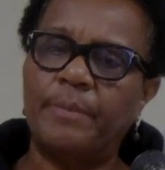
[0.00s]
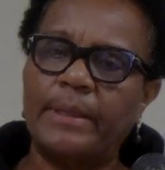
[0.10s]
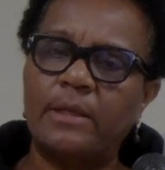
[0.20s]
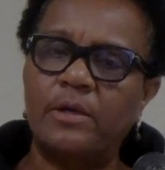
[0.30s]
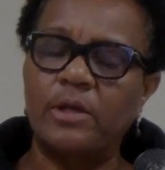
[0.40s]

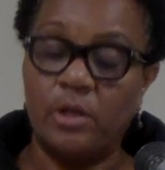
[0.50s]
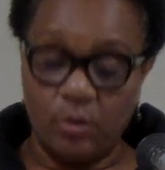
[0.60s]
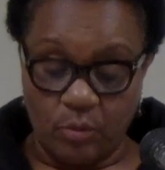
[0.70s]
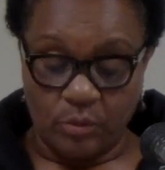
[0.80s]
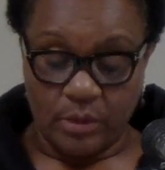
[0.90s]
about the good
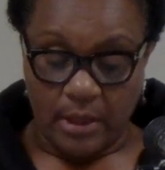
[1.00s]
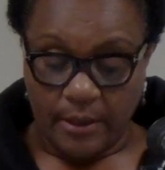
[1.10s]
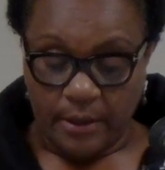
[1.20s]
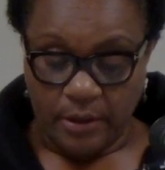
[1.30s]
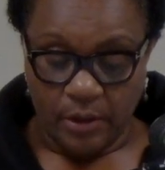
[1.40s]
news,
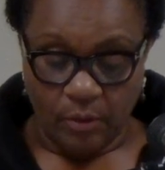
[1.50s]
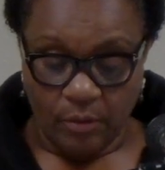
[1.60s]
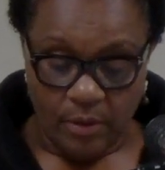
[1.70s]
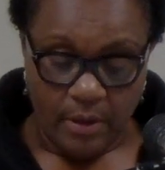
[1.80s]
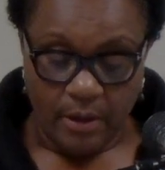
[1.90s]
you know,
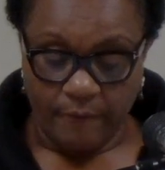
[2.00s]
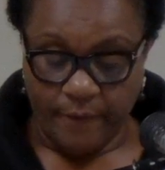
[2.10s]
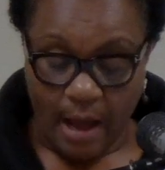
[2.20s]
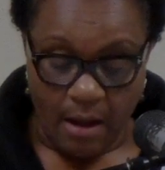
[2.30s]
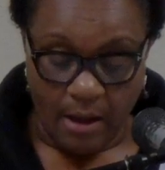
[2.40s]
of
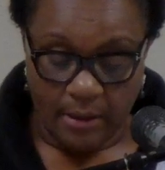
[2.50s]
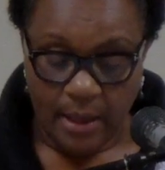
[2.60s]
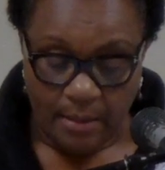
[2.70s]
God.